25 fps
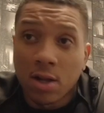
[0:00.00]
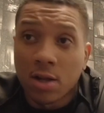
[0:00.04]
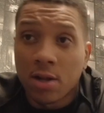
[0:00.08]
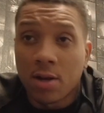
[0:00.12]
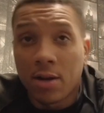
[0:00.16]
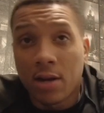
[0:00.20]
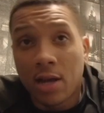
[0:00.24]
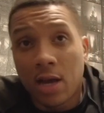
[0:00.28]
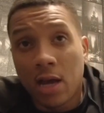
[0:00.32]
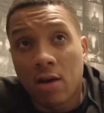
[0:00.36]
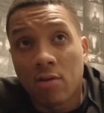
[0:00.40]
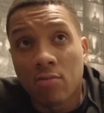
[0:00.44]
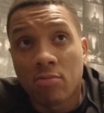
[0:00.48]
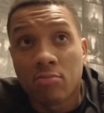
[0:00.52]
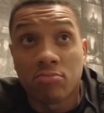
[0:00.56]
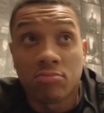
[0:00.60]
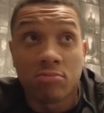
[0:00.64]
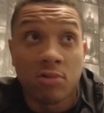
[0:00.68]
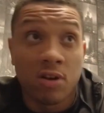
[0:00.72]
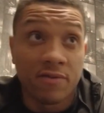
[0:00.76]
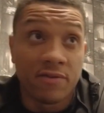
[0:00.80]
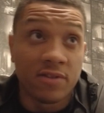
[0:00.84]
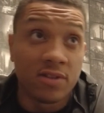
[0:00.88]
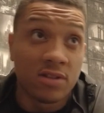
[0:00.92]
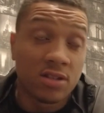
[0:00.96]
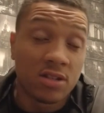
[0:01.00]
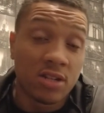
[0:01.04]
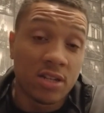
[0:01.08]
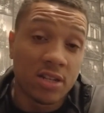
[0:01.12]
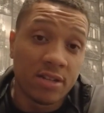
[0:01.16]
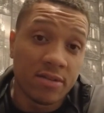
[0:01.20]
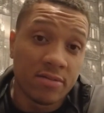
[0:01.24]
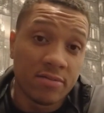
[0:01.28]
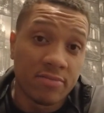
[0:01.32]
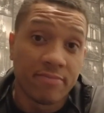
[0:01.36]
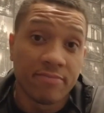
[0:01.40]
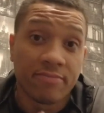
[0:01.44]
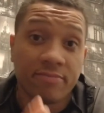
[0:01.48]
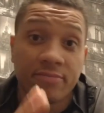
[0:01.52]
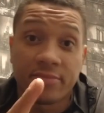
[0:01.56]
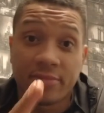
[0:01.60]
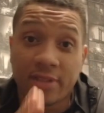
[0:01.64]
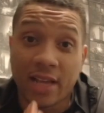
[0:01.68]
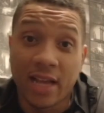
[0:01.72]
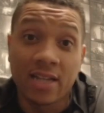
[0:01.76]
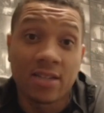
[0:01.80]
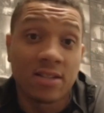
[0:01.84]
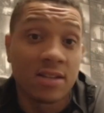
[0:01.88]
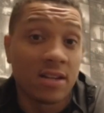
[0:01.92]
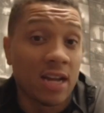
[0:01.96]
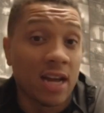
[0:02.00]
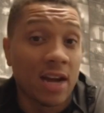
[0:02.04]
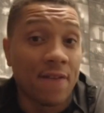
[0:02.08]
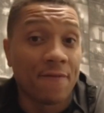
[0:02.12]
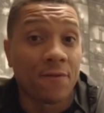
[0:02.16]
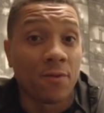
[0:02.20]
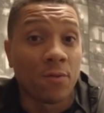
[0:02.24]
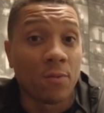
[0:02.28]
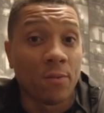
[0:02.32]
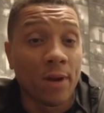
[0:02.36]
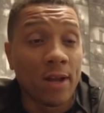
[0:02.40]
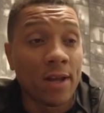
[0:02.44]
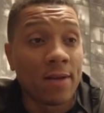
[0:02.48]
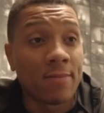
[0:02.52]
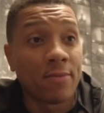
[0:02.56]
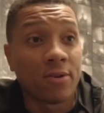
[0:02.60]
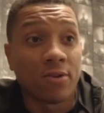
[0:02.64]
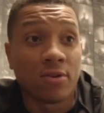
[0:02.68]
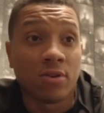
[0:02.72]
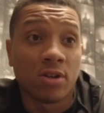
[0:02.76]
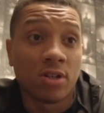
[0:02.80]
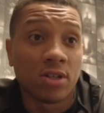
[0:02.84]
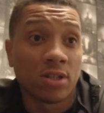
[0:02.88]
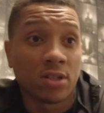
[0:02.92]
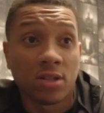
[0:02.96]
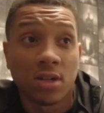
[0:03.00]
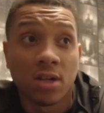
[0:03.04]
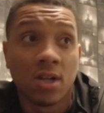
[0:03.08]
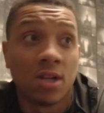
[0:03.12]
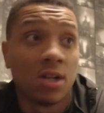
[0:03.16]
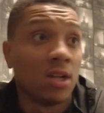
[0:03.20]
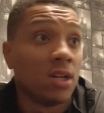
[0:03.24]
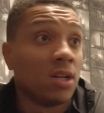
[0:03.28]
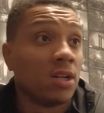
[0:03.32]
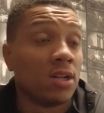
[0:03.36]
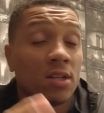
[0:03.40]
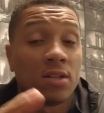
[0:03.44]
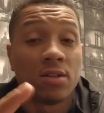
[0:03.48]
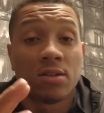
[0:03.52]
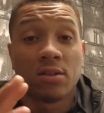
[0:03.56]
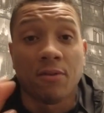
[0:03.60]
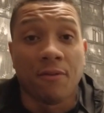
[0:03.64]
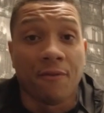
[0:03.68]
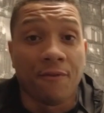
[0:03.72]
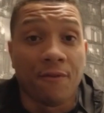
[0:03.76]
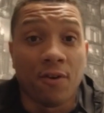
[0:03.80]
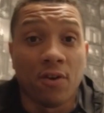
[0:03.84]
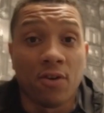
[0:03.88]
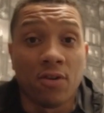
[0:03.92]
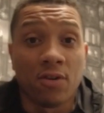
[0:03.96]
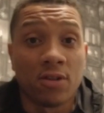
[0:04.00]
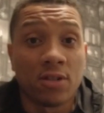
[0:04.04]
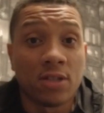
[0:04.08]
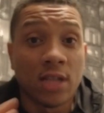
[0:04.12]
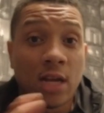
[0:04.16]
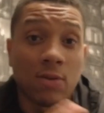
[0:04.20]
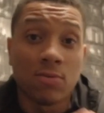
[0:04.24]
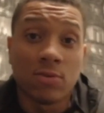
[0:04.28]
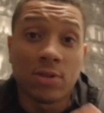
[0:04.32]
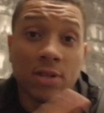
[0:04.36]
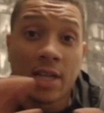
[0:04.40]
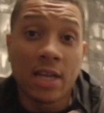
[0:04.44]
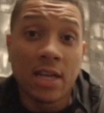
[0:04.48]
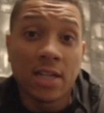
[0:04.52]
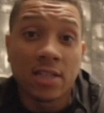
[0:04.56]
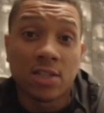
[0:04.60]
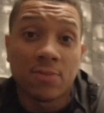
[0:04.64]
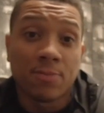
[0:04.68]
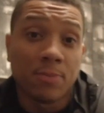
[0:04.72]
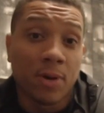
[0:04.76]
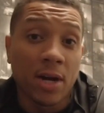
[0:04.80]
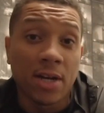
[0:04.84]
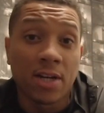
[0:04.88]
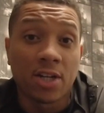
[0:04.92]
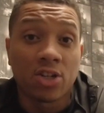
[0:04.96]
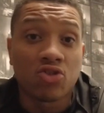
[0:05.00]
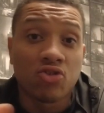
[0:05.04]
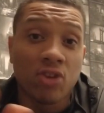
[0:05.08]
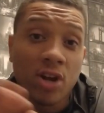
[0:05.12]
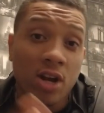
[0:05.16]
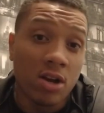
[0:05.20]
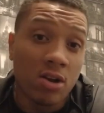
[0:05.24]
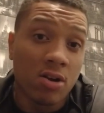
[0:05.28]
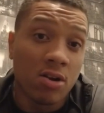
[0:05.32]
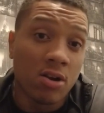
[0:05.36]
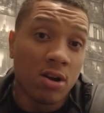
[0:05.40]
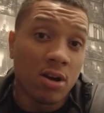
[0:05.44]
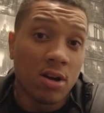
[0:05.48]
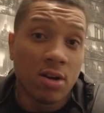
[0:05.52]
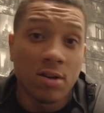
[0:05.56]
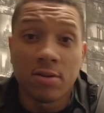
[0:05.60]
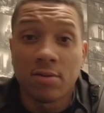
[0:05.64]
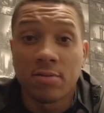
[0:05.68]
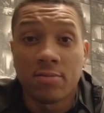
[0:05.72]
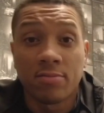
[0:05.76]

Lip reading: Now obviously that's going to have to wait, because the funds that were there to buy the track car